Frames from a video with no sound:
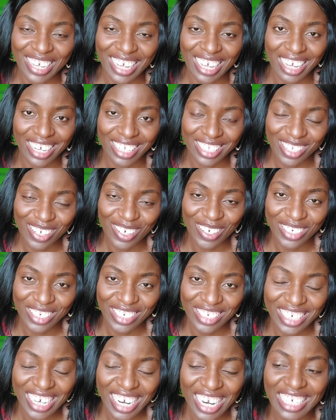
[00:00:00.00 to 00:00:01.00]

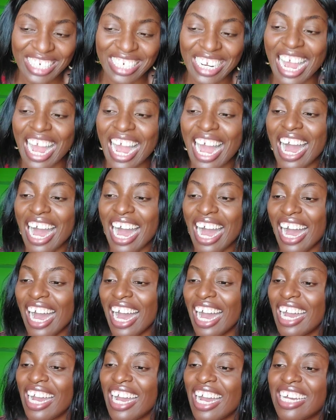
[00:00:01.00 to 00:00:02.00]

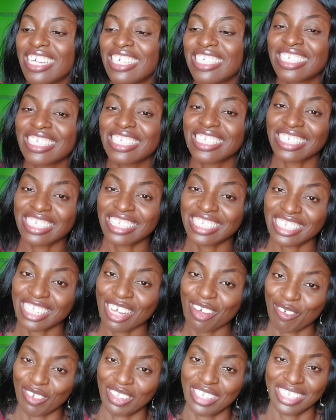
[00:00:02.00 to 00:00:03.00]

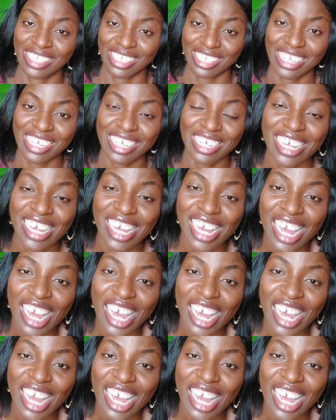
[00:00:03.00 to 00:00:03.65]
870